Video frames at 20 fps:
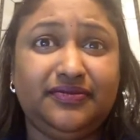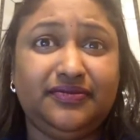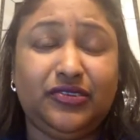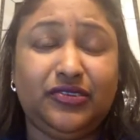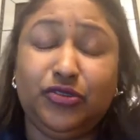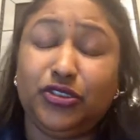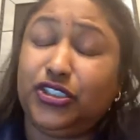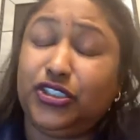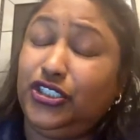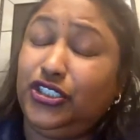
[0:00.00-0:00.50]

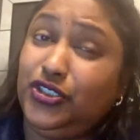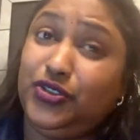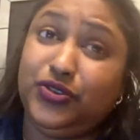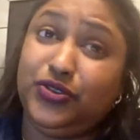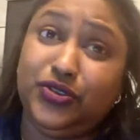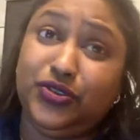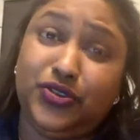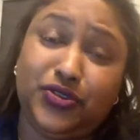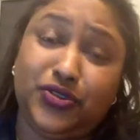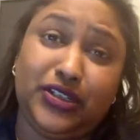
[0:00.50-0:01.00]
What can you
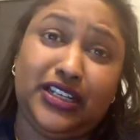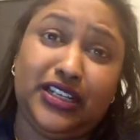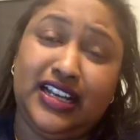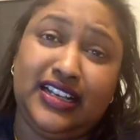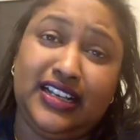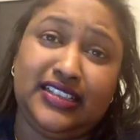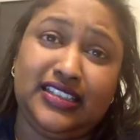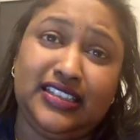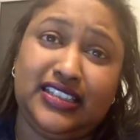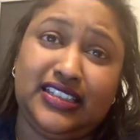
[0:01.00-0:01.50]
do to
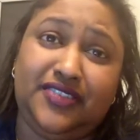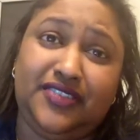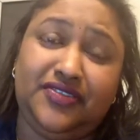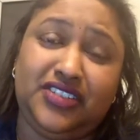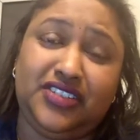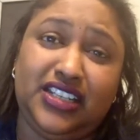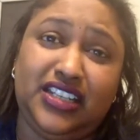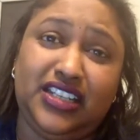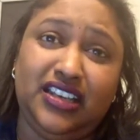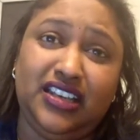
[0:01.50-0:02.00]
enhance
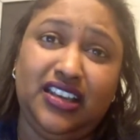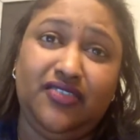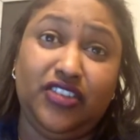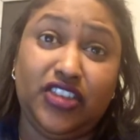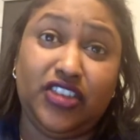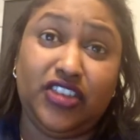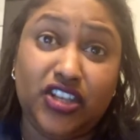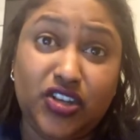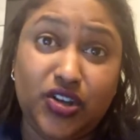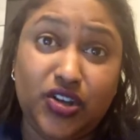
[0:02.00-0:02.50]
safety
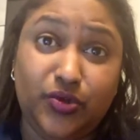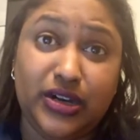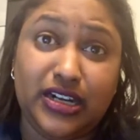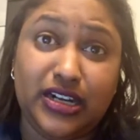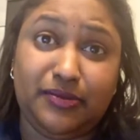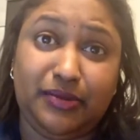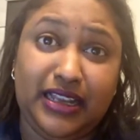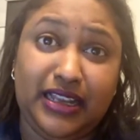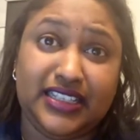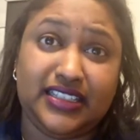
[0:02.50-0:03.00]
within your
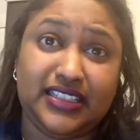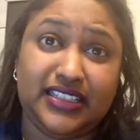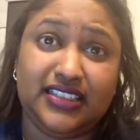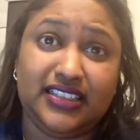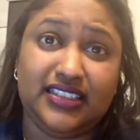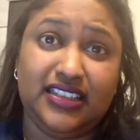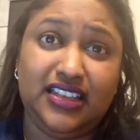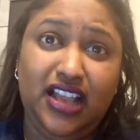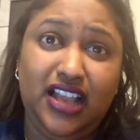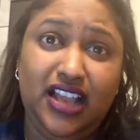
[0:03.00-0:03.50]
workplace?
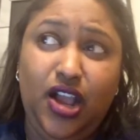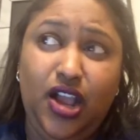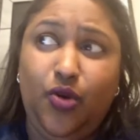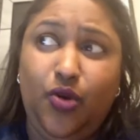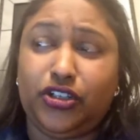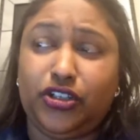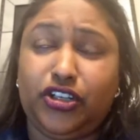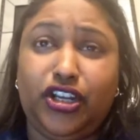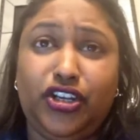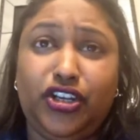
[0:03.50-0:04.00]

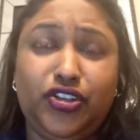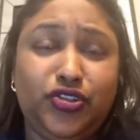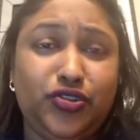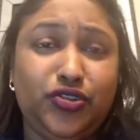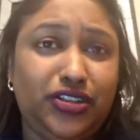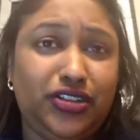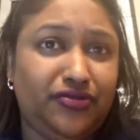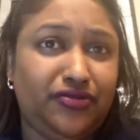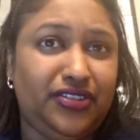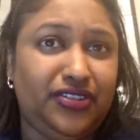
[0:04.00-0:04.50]
What can you do
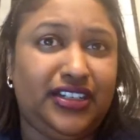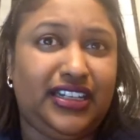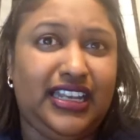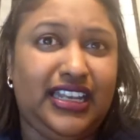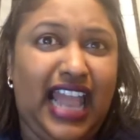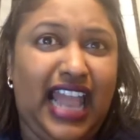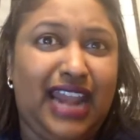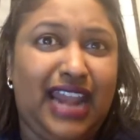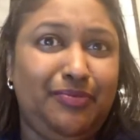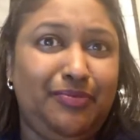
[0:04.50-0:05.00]

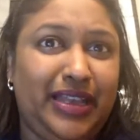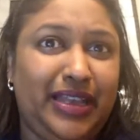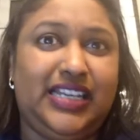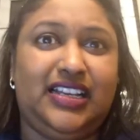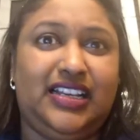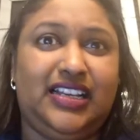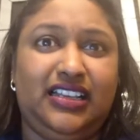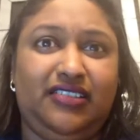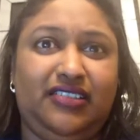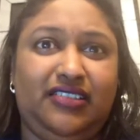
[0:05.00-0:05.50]
differently and
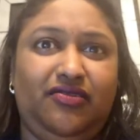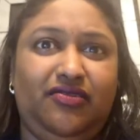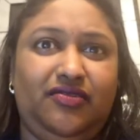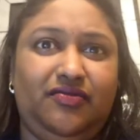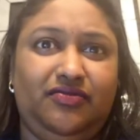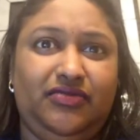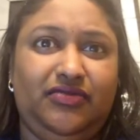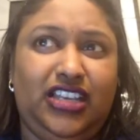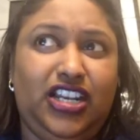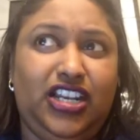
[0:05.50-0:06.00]
better
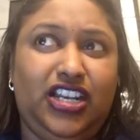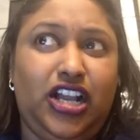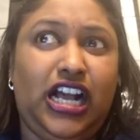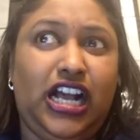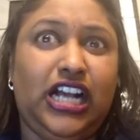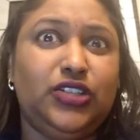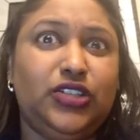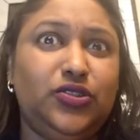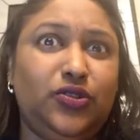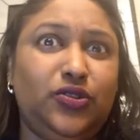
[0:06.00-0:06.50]
in your
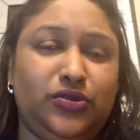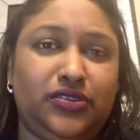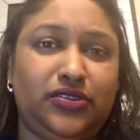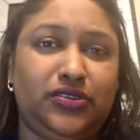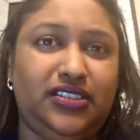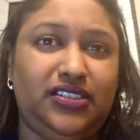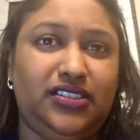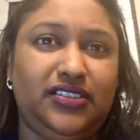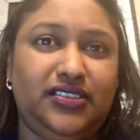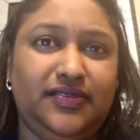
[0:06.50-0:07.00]

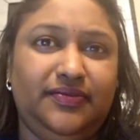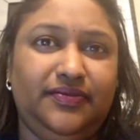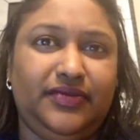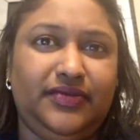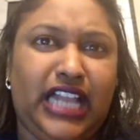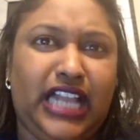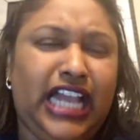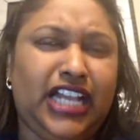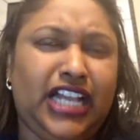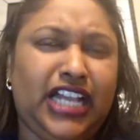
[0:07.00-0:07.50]
households?
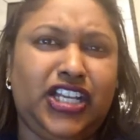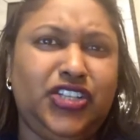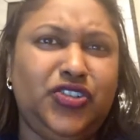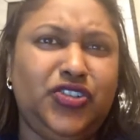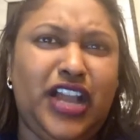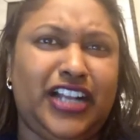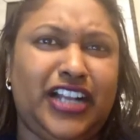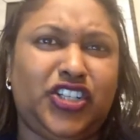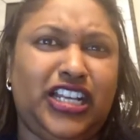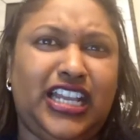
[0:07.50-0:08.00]
How can you
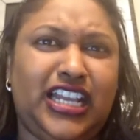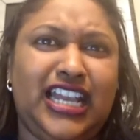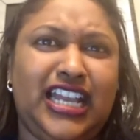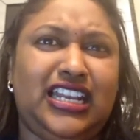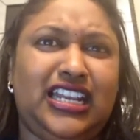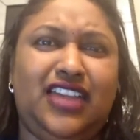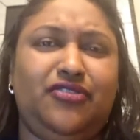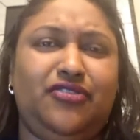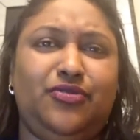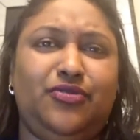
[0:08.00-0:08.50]
actually get
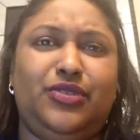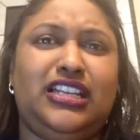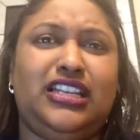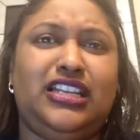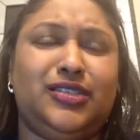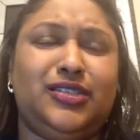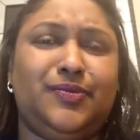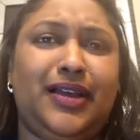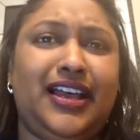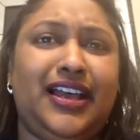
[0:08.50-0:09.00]
everybody
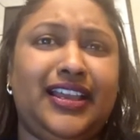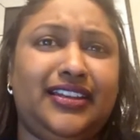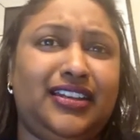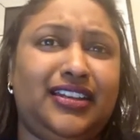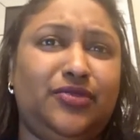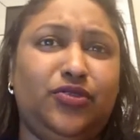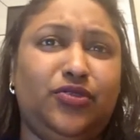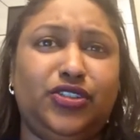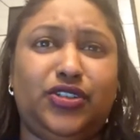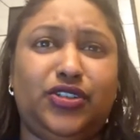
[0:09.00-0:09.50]
inspired
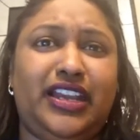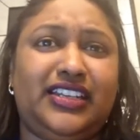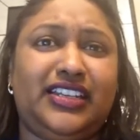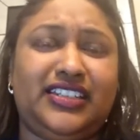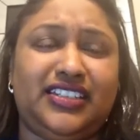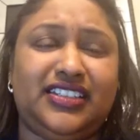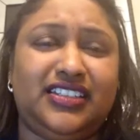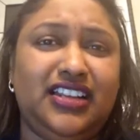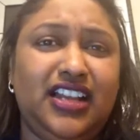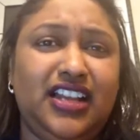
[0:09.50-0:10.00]
and
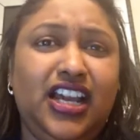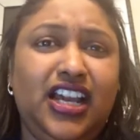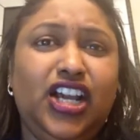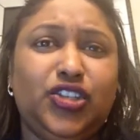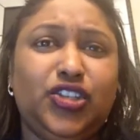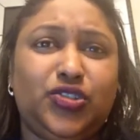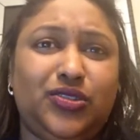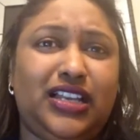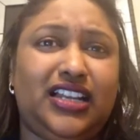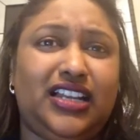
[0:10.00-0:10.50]
motivated
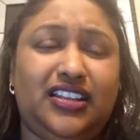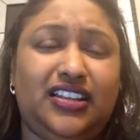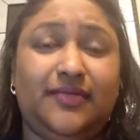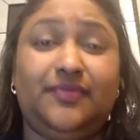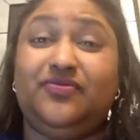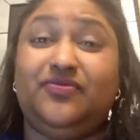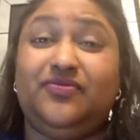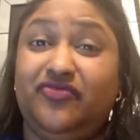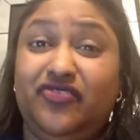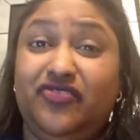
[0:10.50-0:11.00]
so that
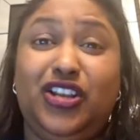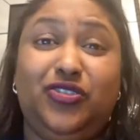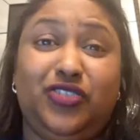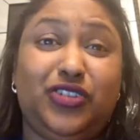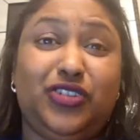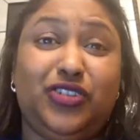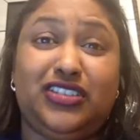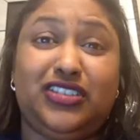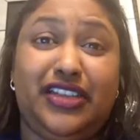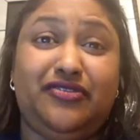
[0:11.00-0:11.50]
we look
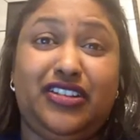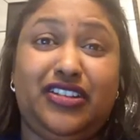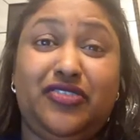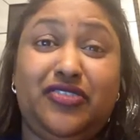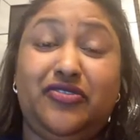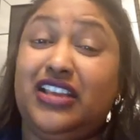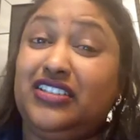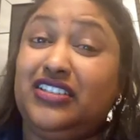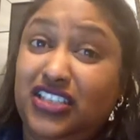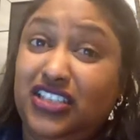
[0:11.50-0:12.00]
into safety
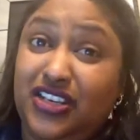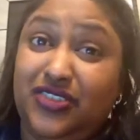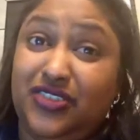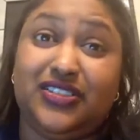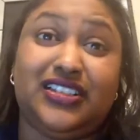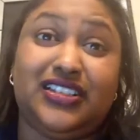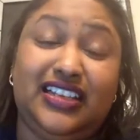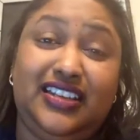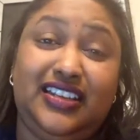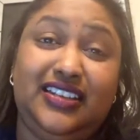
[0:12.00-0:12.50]
rather
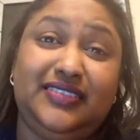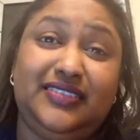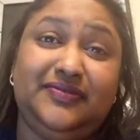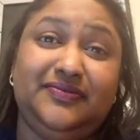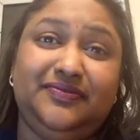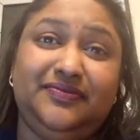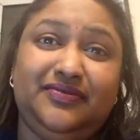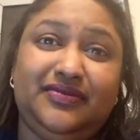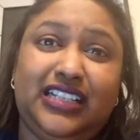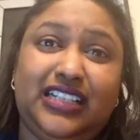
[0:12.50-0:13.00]
seriously
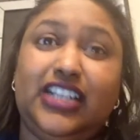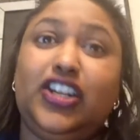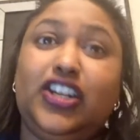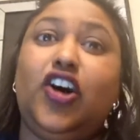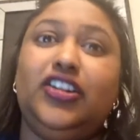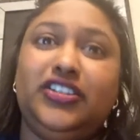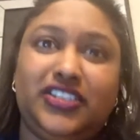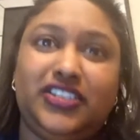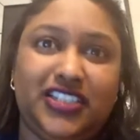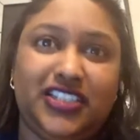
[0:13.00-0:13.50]
and
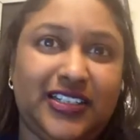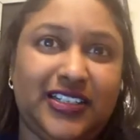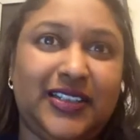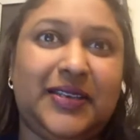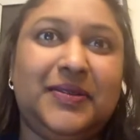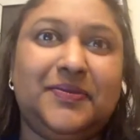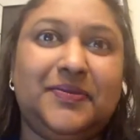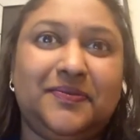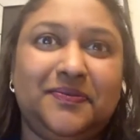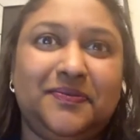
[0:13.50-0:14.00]
holistically?